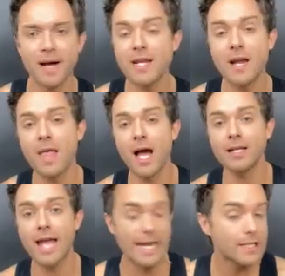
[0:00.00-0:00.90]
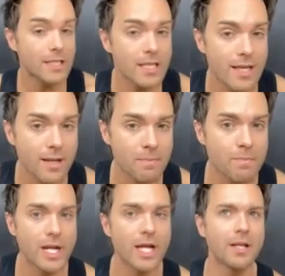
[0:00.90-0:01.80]
I mean I'm not anti them,
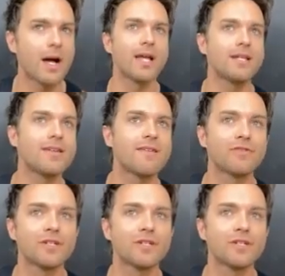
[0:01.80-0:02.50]
but I never